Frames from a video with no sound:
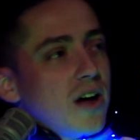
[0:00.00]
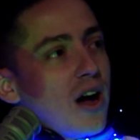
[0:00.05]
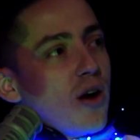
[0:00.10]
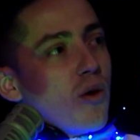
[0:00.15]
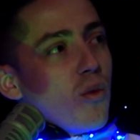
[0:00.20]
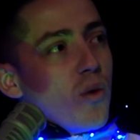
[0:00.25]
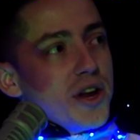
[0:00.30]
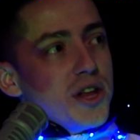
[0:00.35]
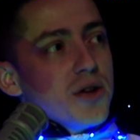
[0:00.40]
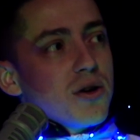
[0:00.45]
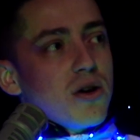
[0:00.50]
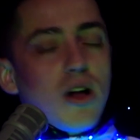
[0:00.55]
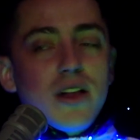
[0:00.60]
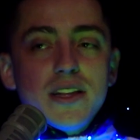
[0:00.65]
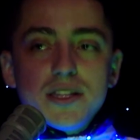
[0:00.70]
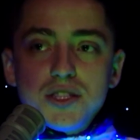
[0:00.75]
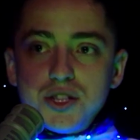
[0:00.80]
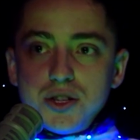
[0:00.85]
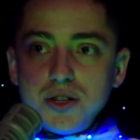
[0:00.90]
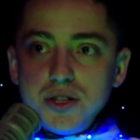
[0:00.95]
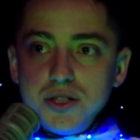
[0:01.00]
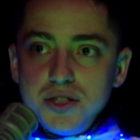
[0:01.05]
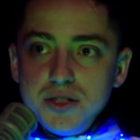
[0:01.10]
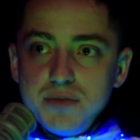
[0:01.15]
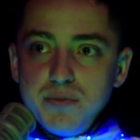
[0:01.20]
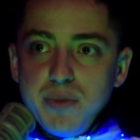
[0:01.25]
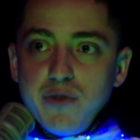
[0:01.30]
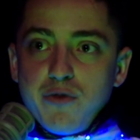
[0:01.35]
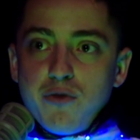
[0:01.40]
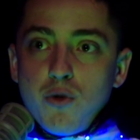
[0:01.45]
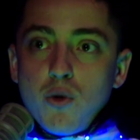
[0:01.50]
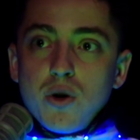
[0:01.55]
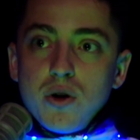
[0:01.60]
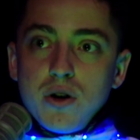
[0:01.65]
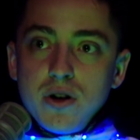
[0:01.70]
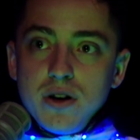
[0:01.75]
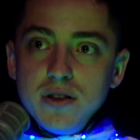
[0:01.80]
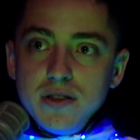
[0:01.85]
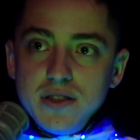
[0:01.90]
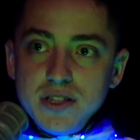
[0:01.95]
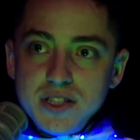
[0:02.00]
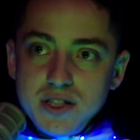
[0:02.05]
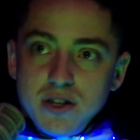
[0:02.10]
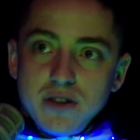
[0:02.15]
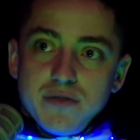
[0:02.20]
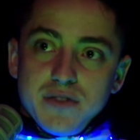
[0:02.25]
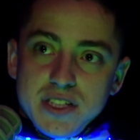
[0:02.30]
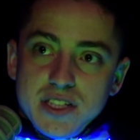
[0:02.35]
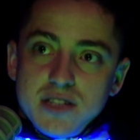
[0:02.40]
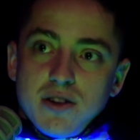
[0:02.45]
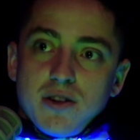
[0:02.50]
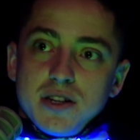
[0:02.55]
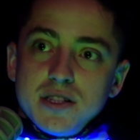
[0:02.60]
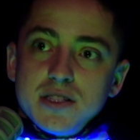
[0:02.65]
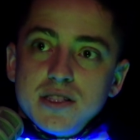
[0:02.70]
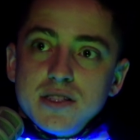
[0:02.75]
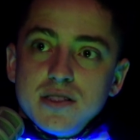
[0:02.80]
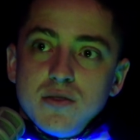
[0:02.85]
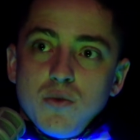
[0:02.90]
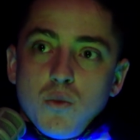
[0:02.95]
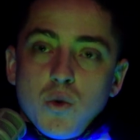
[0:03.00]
What do you call a church before the service starts?